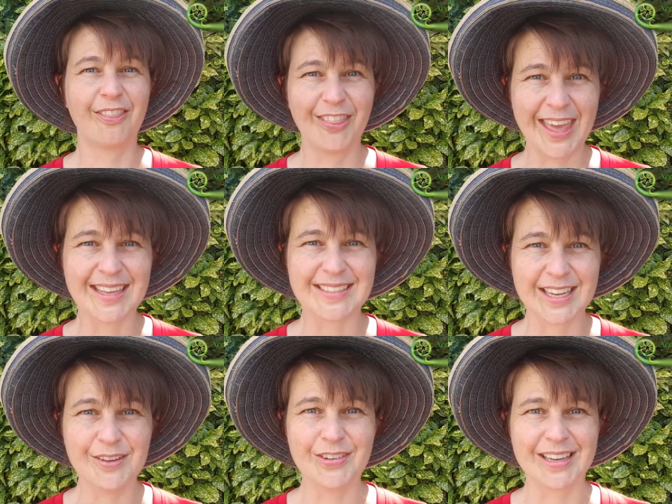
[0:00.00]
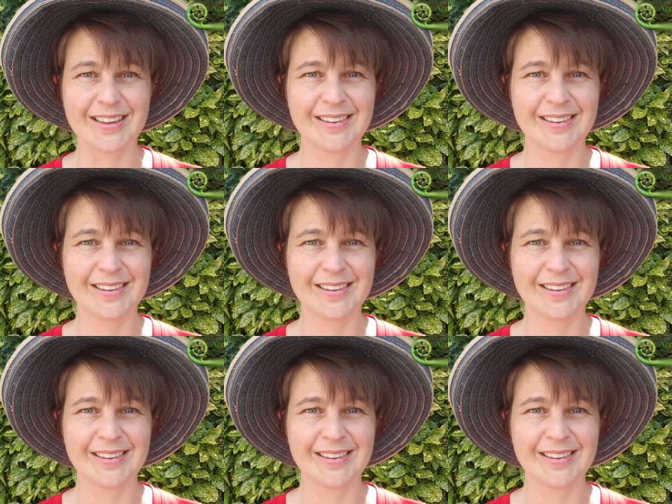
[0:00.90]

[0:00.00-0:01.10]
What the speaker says: that's heavy.